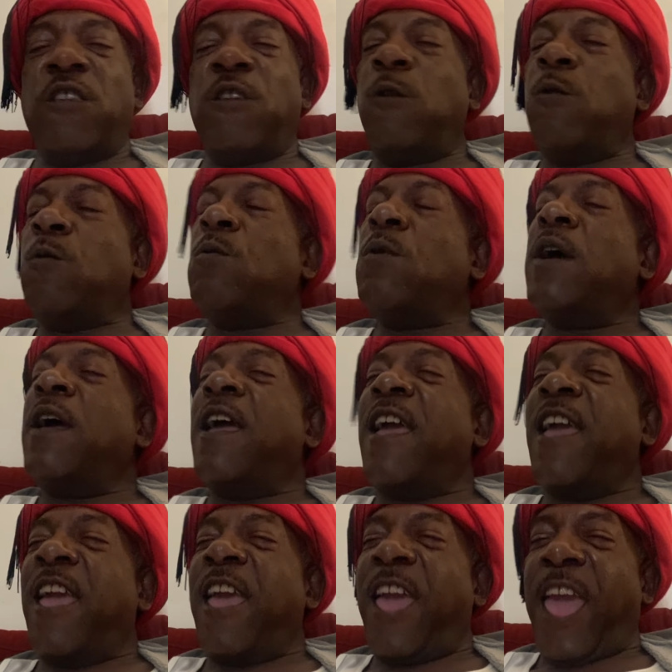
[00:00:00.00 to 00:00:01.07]
You
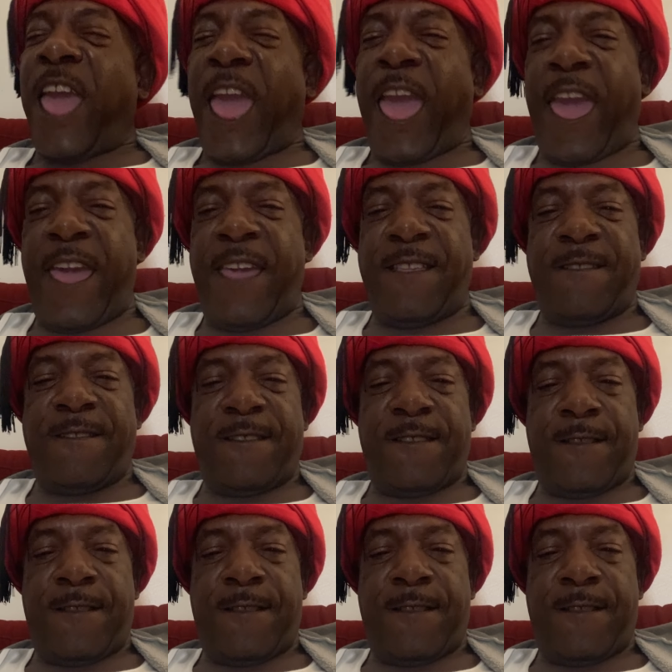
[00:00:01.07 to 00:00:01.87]
hate